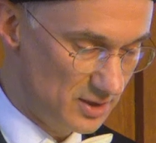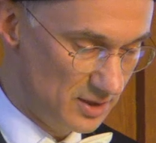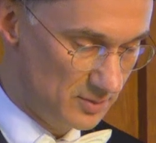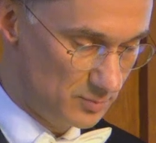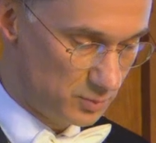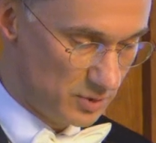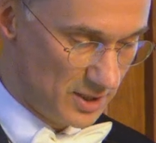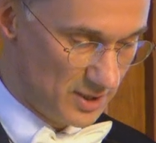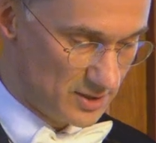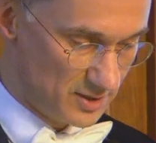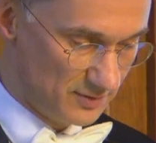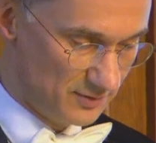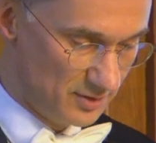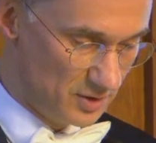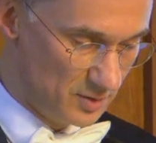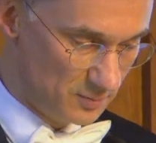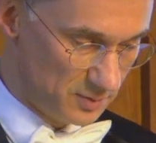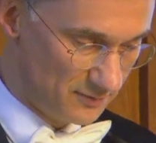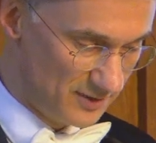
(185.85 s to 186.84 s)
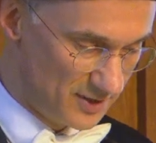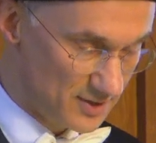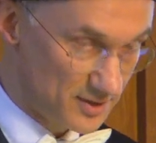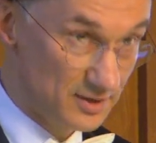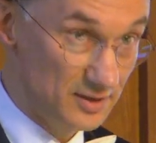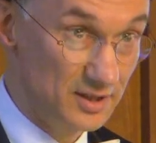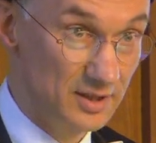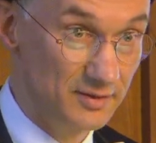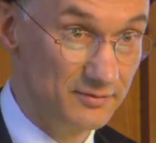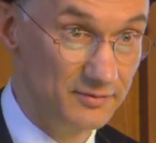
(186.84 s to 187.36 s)
in praise of a new
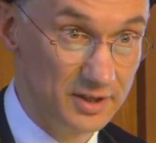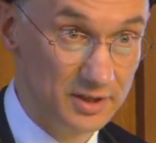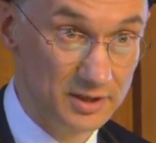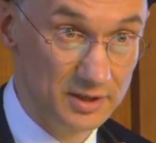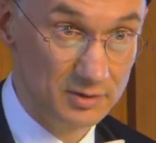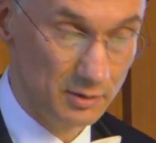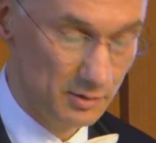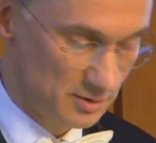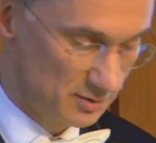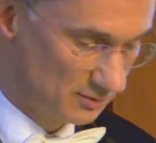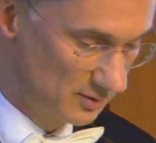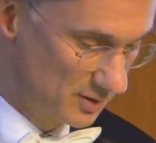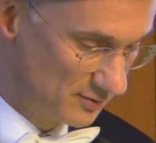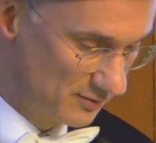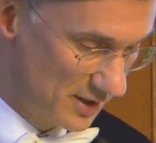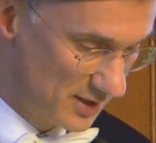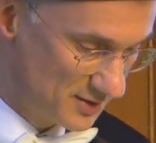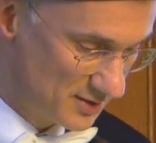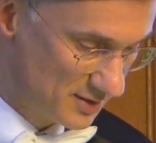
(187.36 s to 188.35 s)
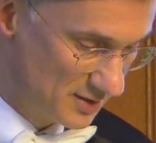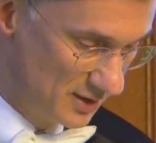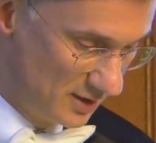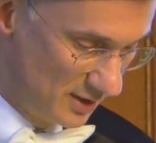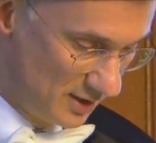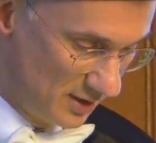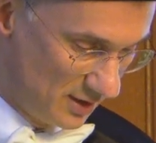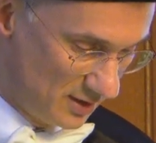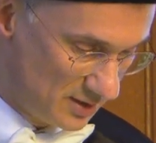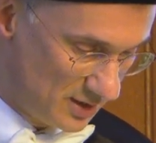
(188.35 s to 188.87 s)
professor giving an inaugural address,
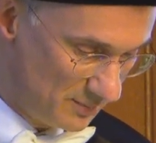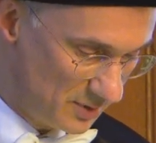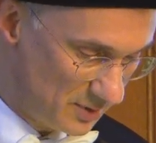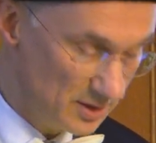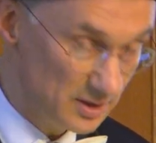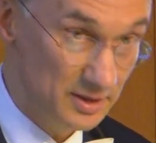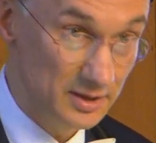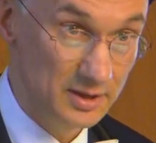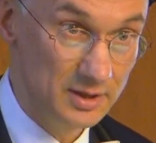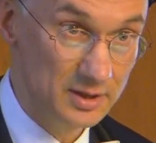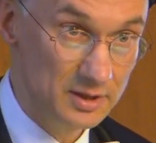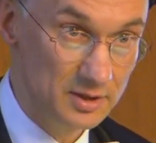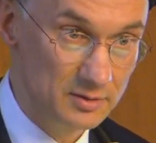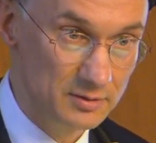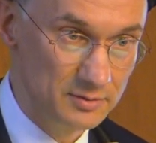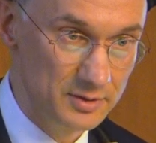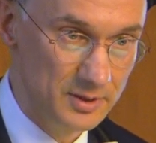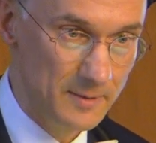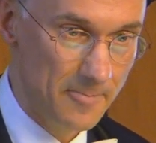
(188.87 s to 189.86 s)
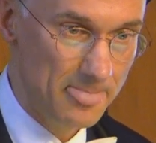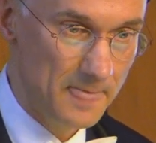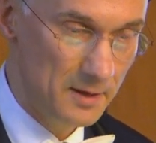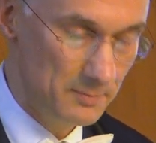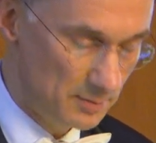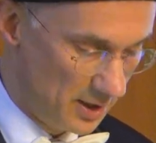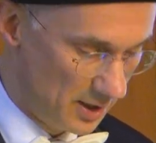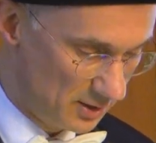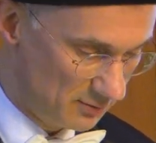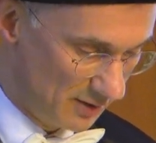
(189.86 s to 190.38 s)
typically including a
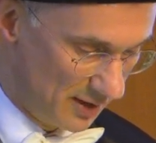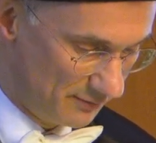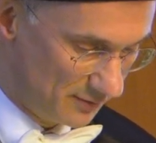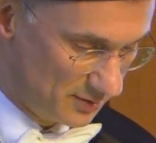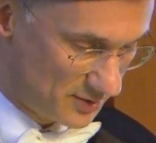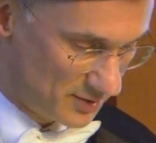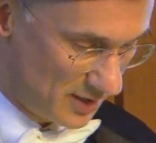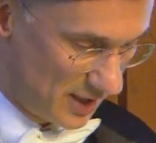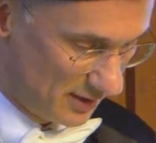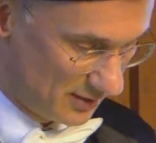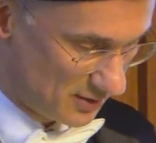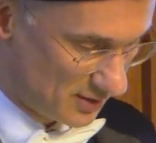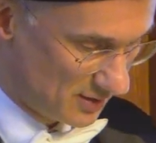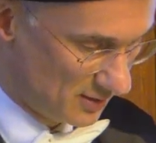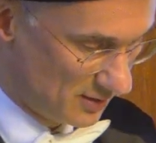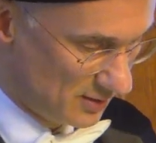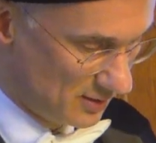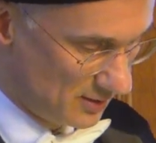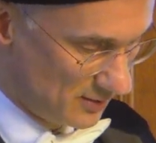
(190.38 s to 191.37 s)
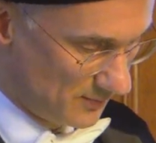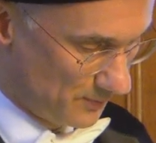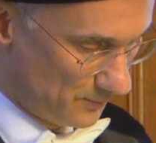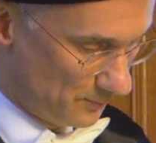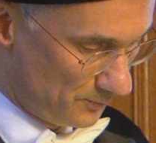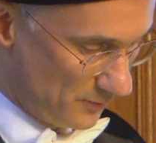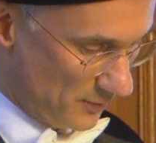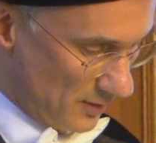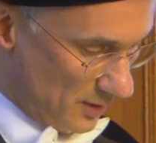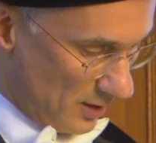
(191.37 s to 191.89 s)
biographical sketch.
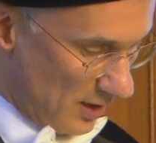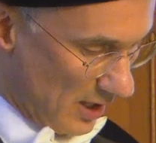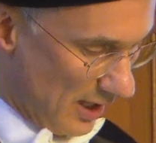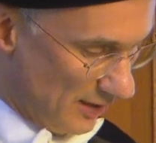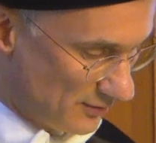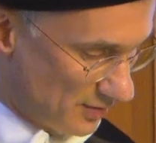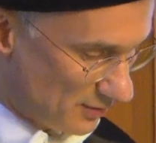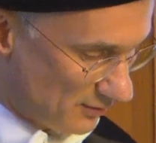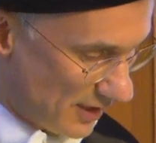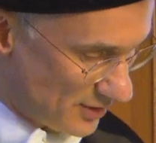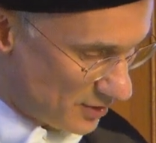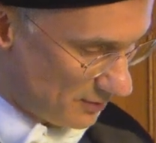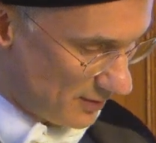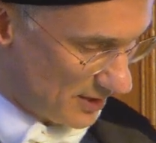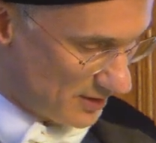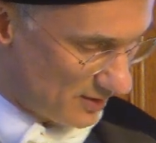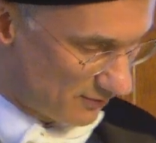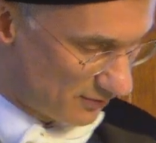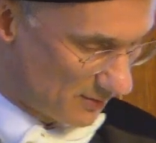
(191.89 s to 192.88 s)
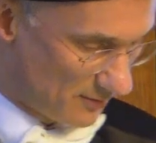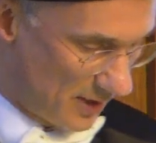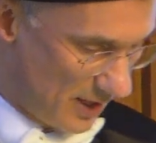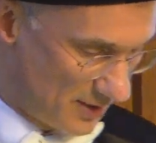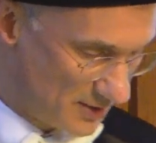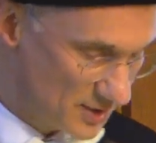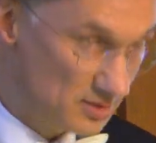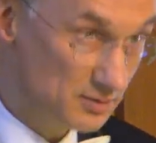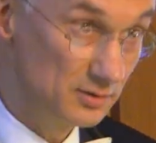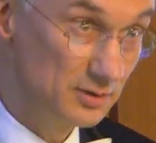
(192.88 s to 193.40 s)
After graduating from high
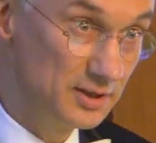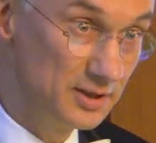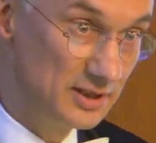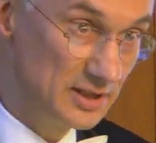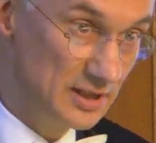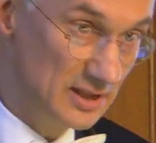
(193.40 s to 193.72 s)
school in